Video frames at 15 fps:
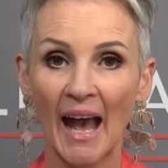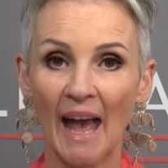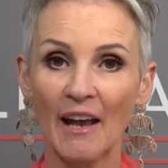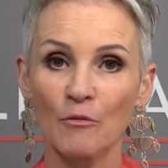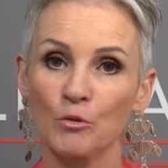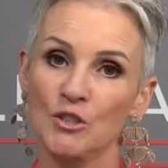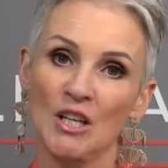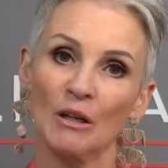
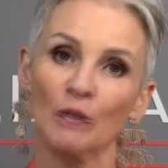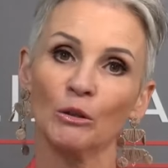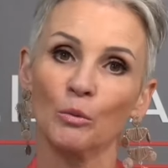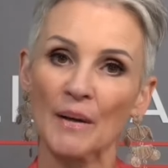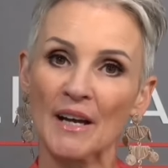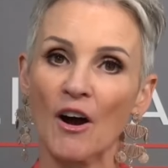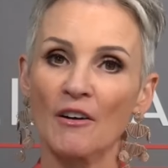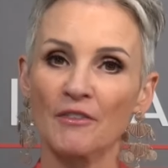Which I will
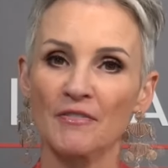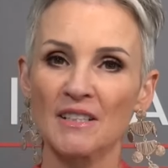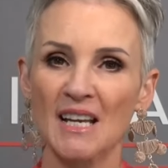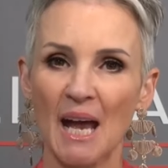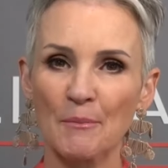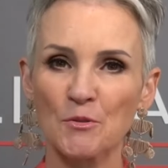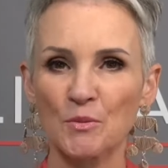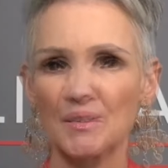wear
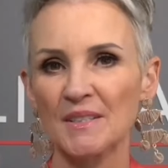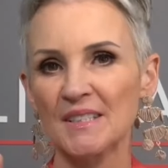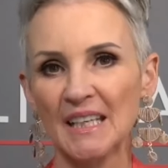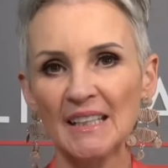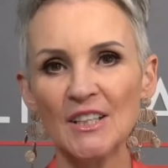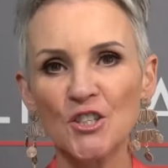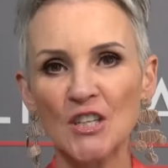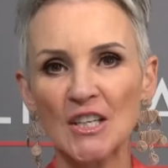oftentimes with
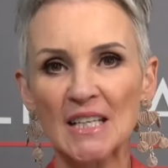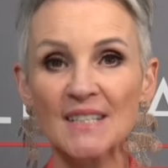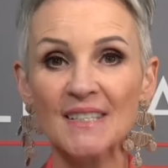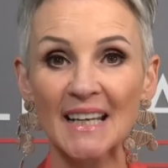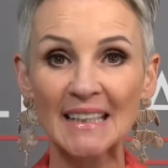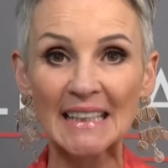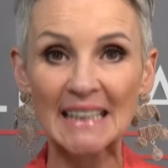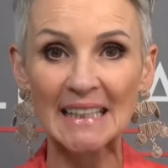skinny jeans
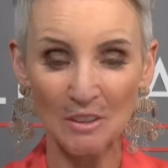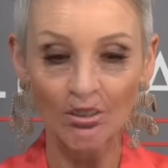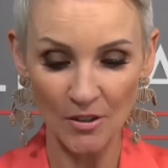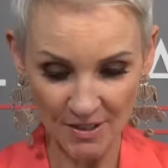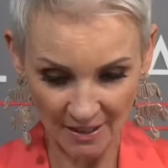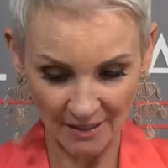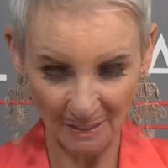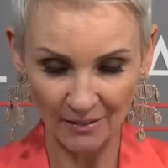and heels
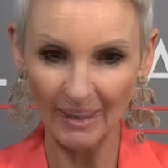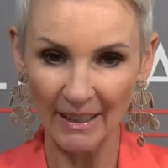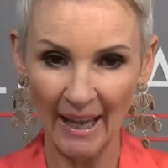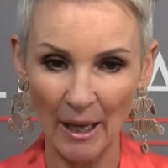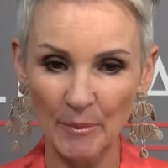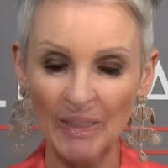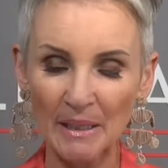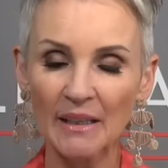and a little
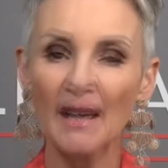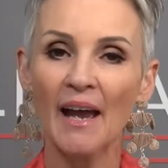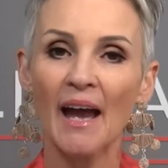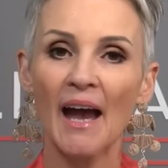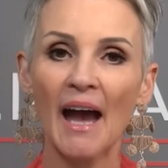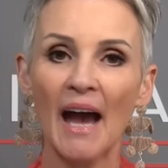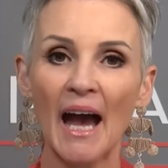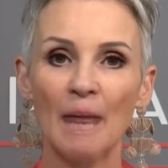cami.
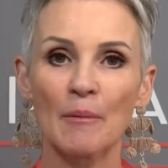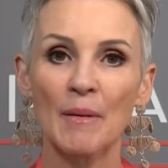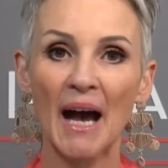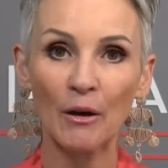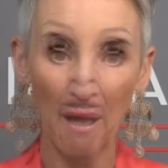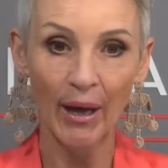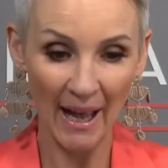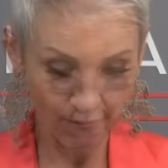
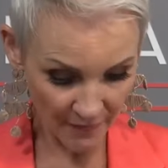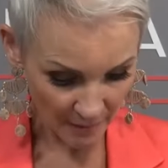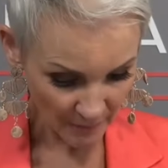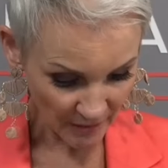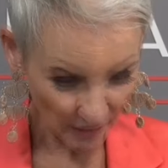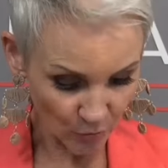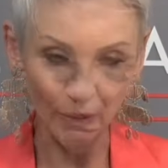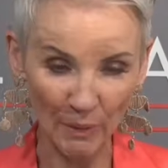I'll have them
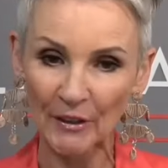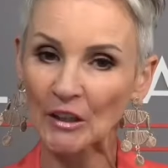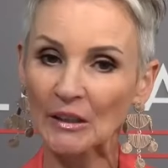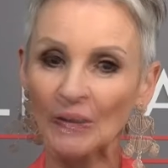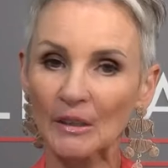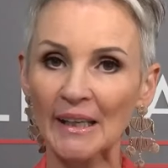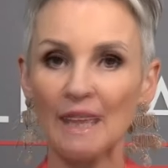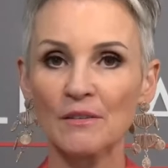in regular
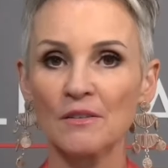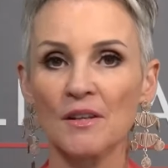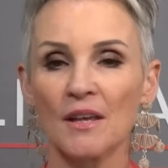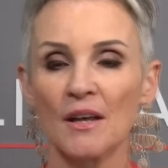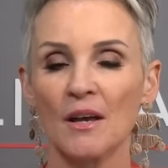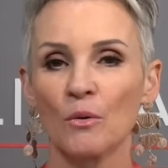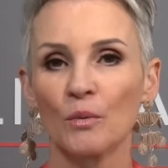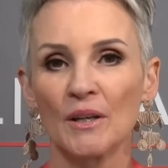length,
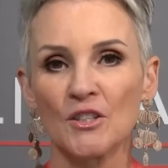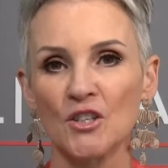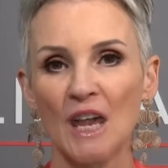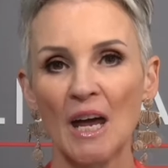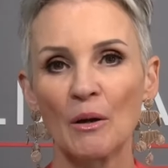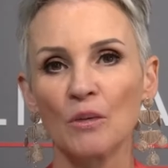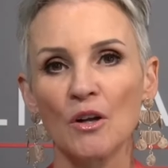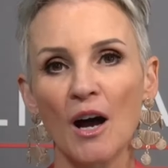which I
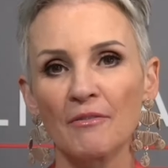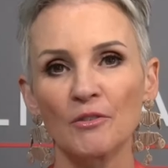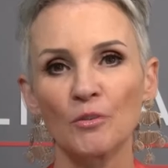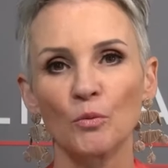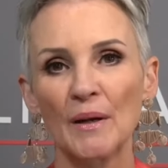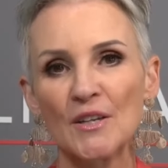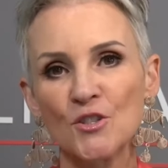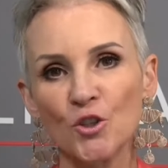will often
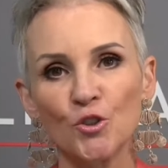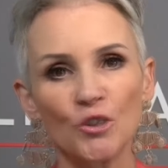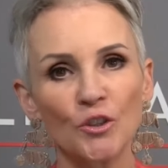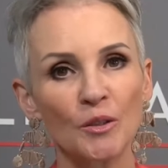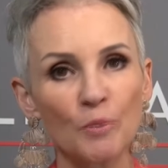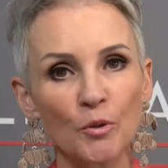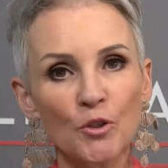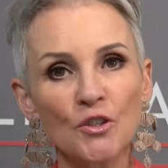wear suited
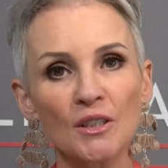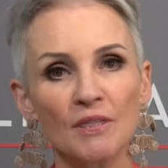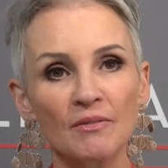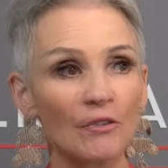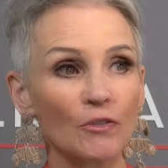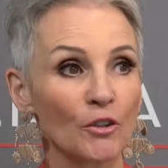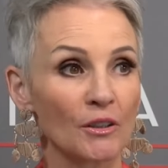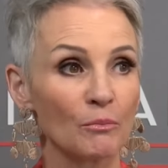and booted if
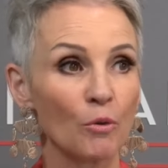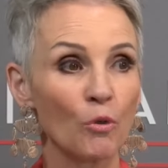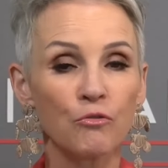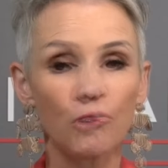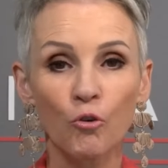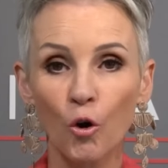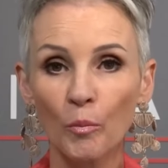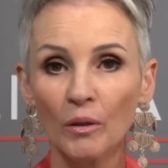I've got a more
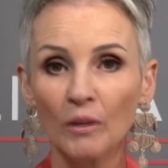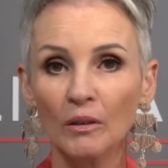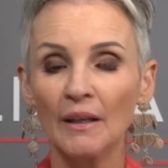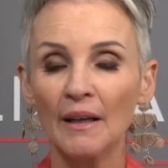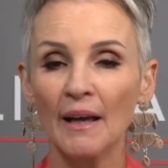formal